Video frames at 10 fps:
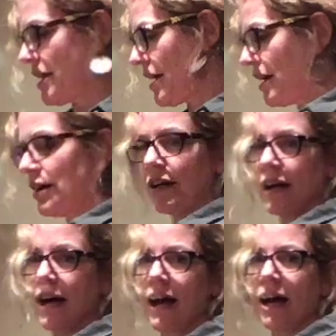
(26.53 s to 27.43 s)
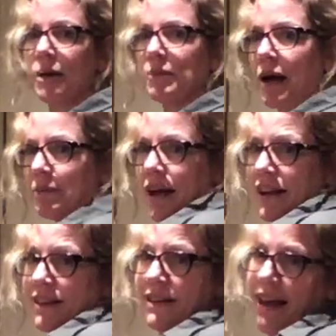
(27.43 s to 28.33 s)
there, um, I'm
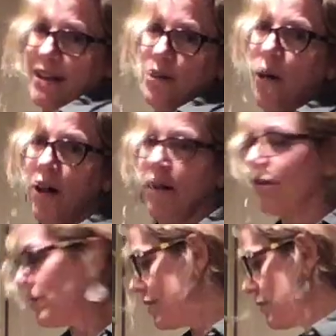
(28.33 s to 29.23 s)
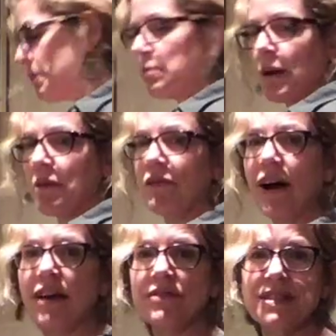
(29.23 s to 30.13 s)
not that tall, you know, maybe five,